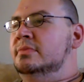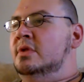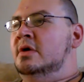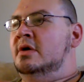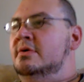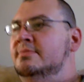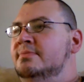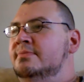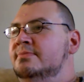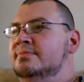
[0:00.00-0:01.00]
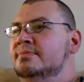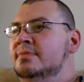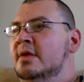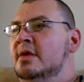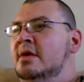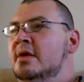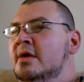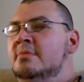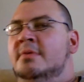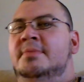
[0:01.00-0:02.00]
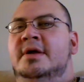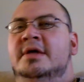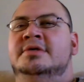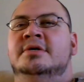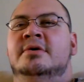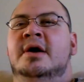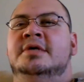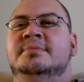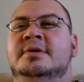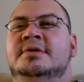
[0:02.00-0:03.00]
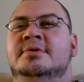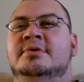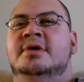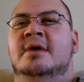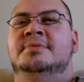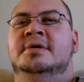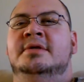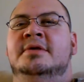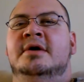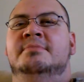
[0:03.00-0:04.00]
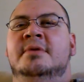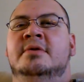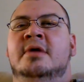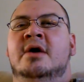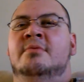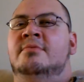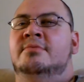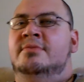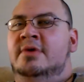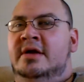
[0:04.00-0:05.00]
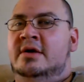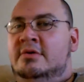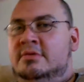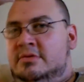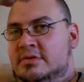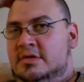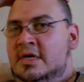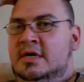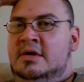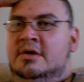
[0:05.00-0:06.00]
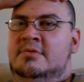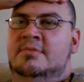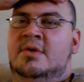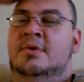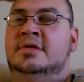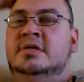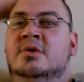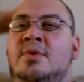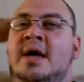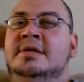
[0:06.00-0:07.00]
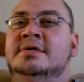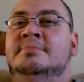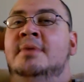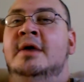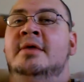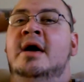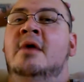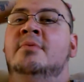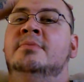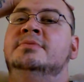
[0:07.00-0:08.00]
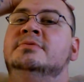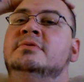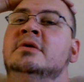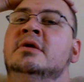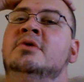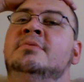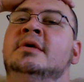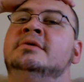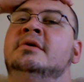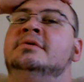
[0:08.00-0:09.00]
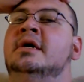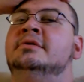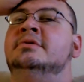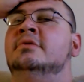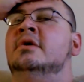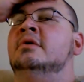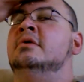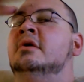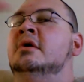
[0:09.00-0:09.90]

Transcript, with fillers: Um, my buddy Joe asked me to do a top 10 death metal album video, and um, I was gonna wait and just buy the albums, you know, but that's gonna take too long.